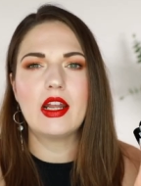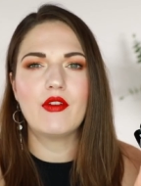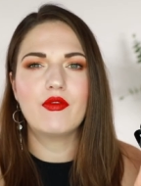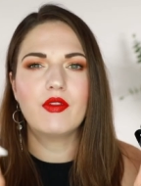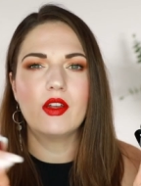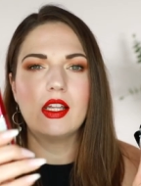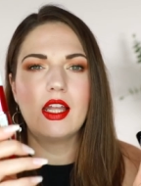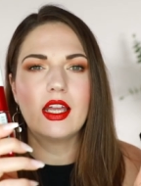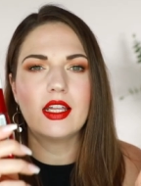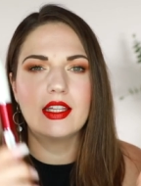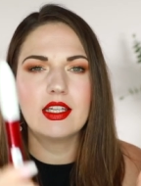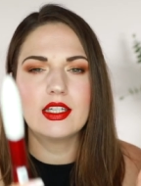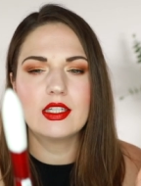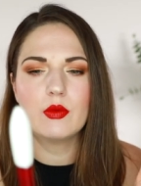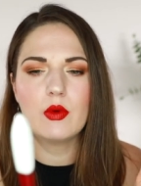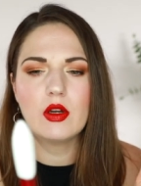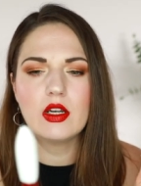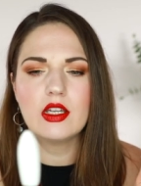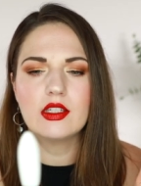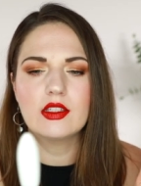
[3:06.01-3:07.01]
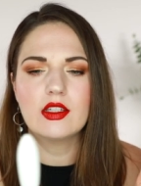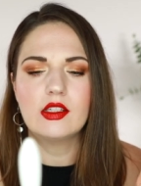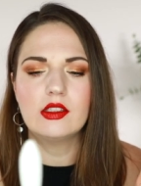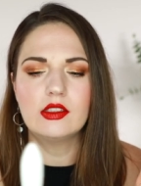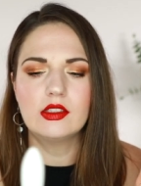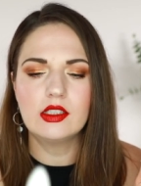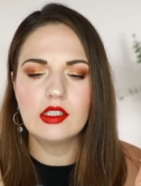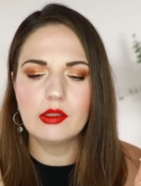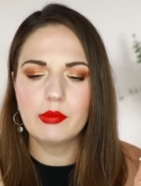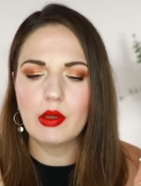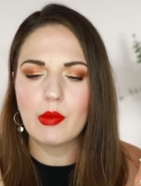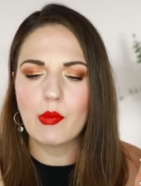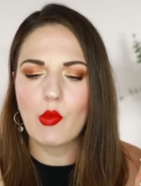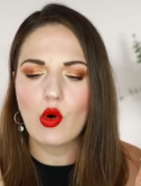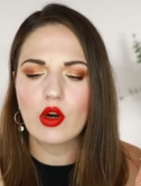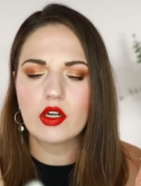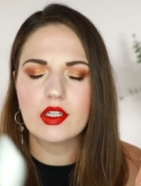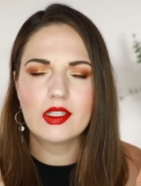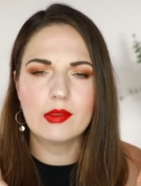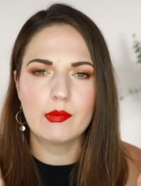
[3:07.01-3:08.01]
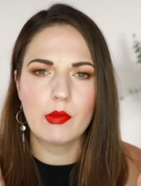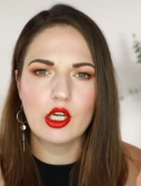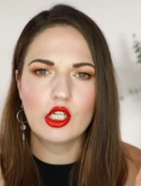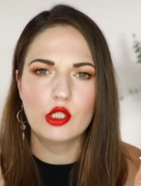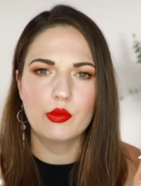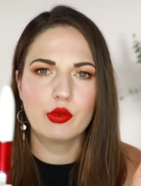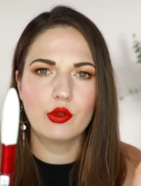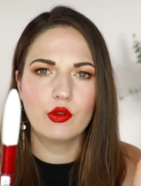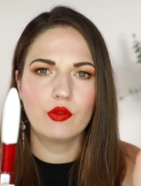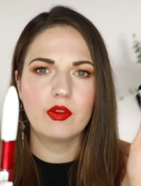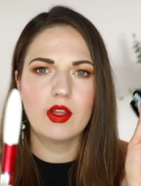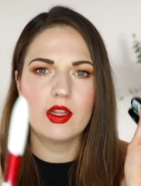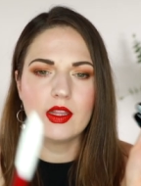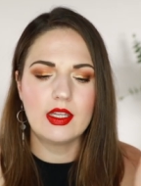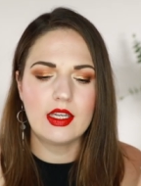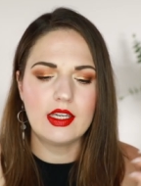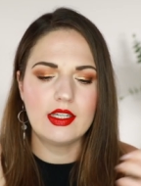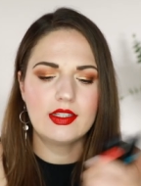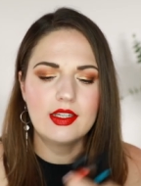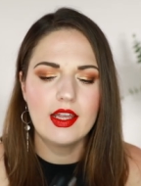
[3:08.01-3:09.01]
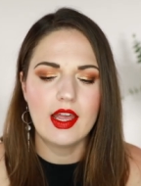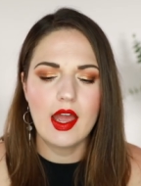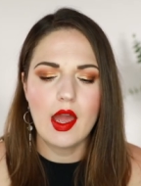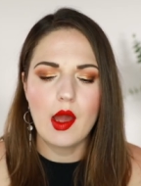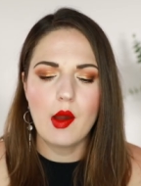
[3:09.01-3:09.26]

I feel like this one is a little bit more smudge proof than these.